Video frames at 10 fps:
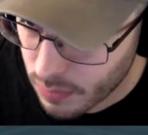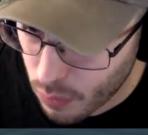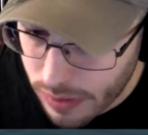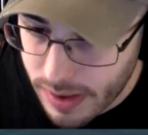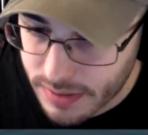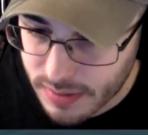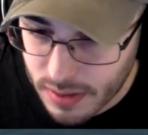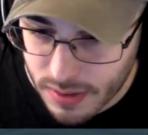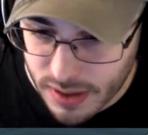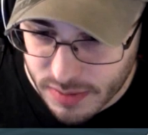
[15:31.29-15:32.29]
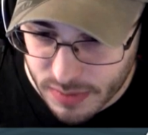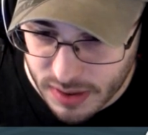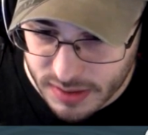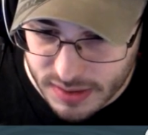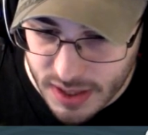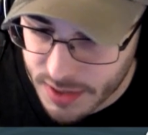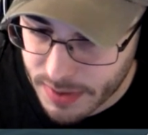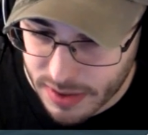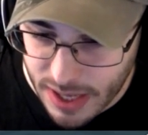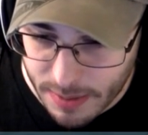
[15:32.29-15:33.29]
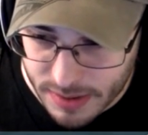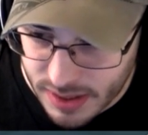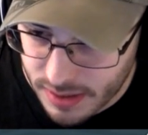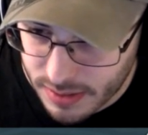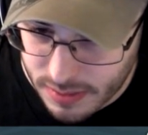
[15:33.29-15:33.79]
Where the hell's the donation box? It's not going to be under habitat.